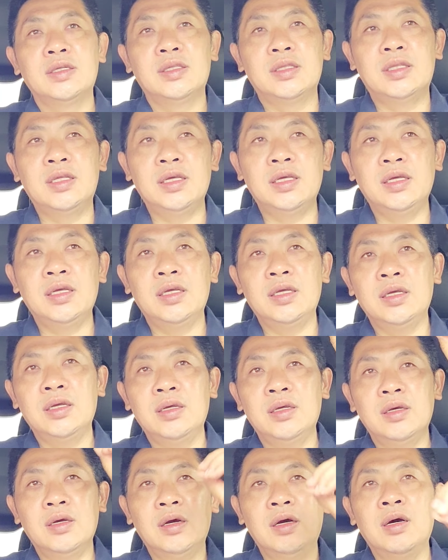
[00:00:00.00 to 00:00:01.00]

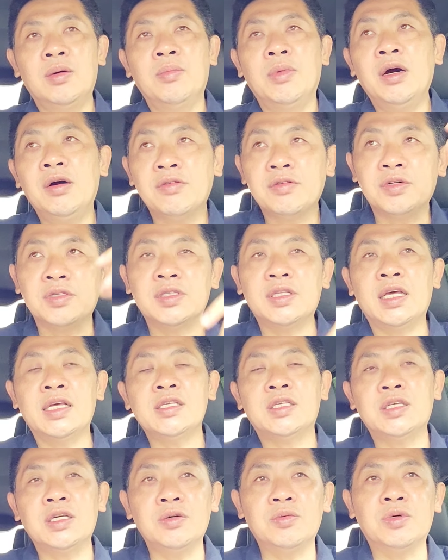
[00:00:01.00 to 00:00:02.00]
the amount of
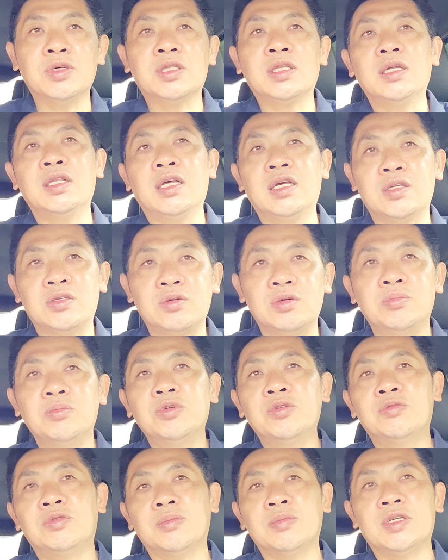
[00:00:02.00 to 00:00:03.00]
condensate water that's
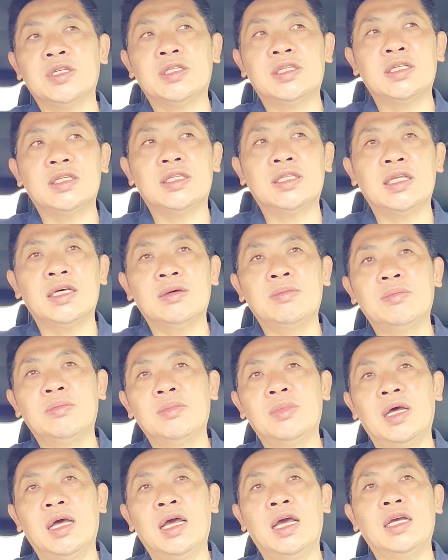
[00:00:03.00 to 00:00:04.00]
removed from the system
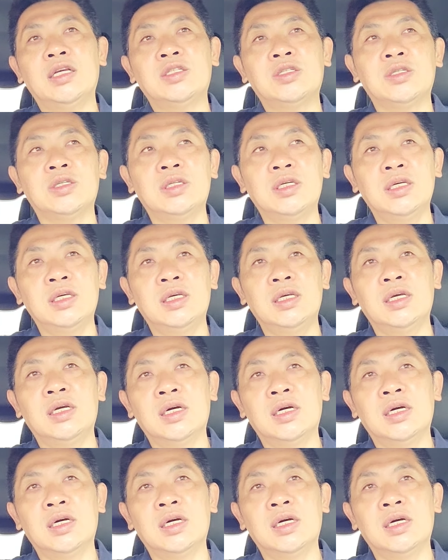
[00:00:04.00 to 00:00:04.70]
actually